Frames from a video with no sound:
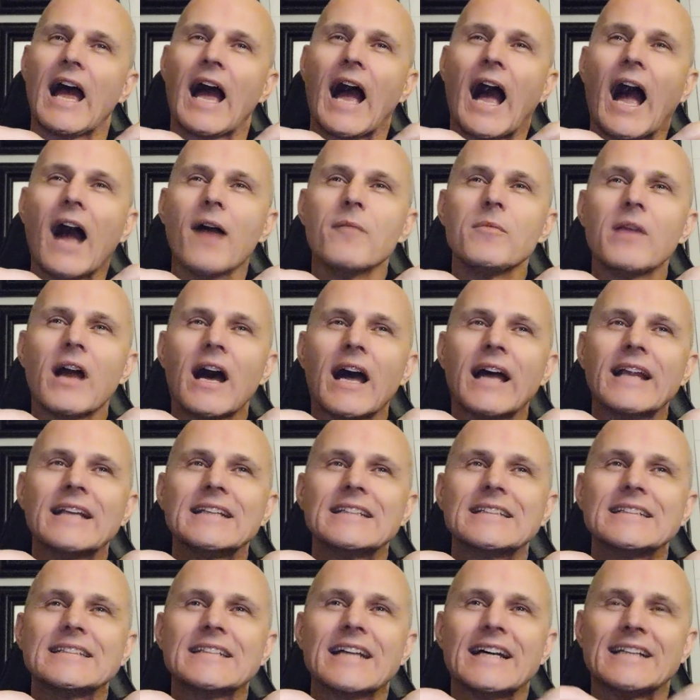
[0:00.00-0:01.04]
I'm not
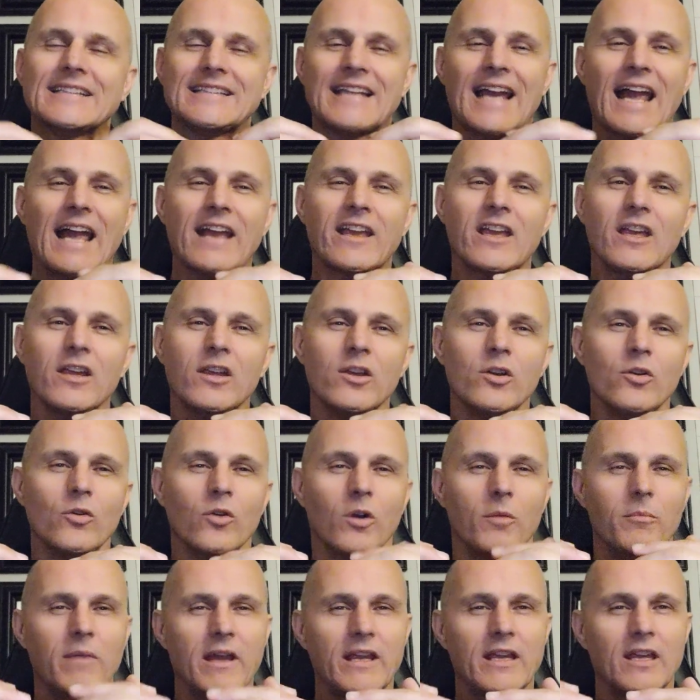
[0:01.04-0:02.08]
attacking you or
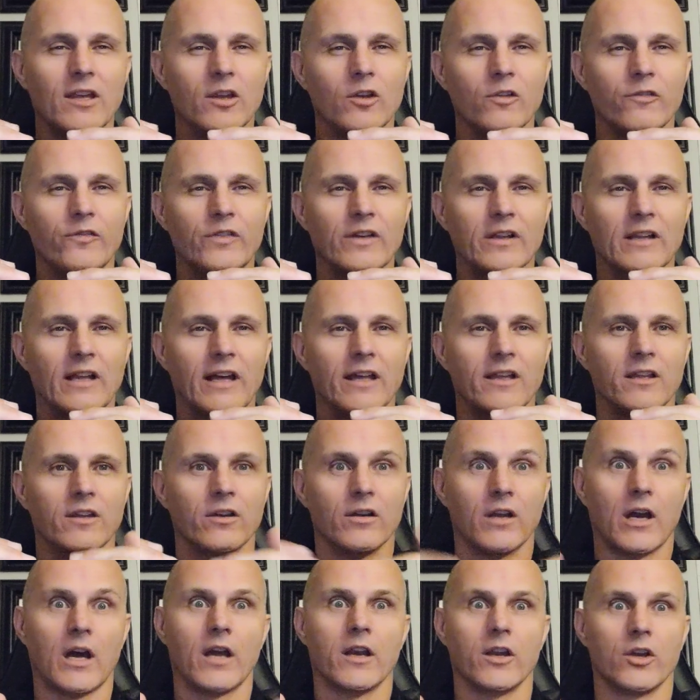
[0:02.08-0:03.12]
making you feel like you're
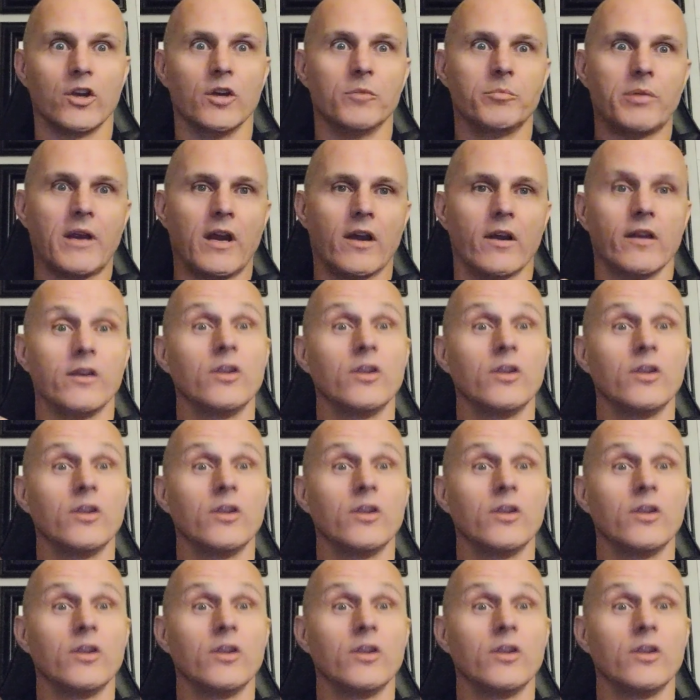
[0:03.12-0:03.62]
not a good parent.